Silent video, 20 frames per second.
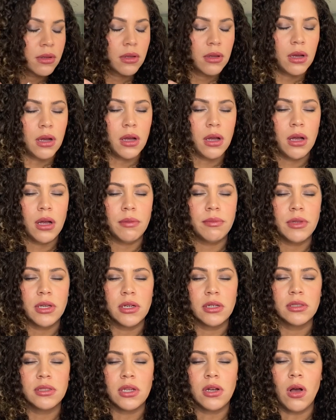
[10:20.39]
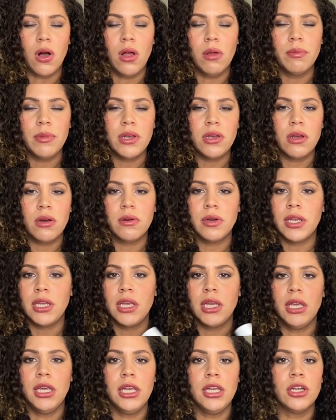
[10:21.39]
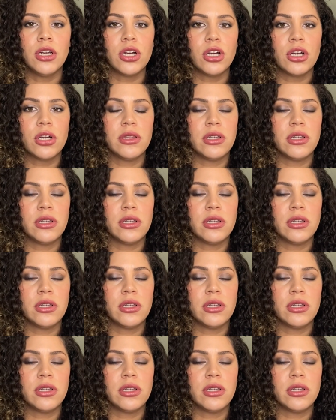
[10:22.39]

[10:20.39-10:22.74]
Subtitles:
There's an almond note in here.